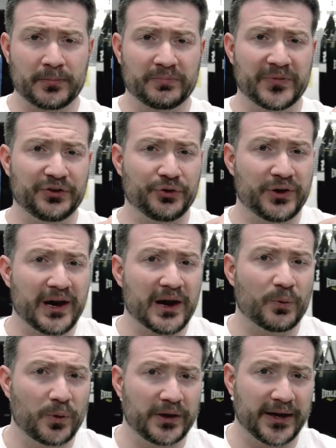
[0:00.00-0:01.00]
that you
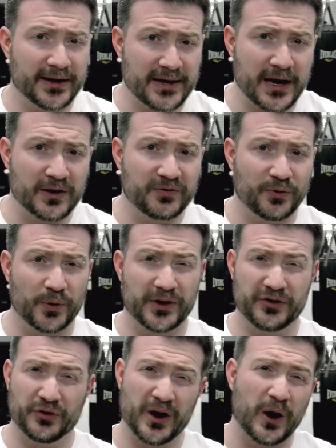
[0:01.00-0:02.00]
can't really account for,
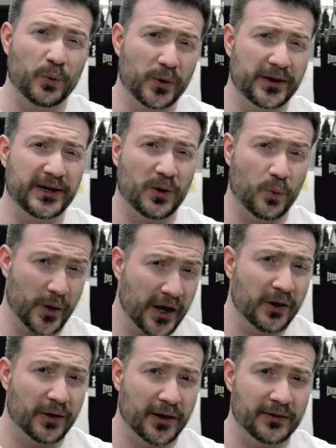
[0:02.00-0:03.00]
that you're not really
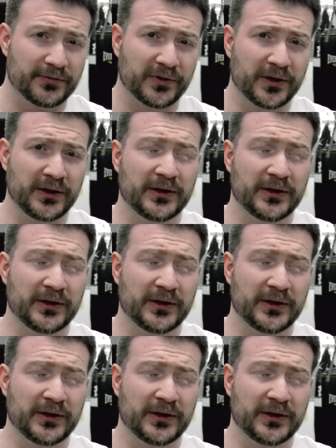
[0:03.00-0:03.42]
aware of,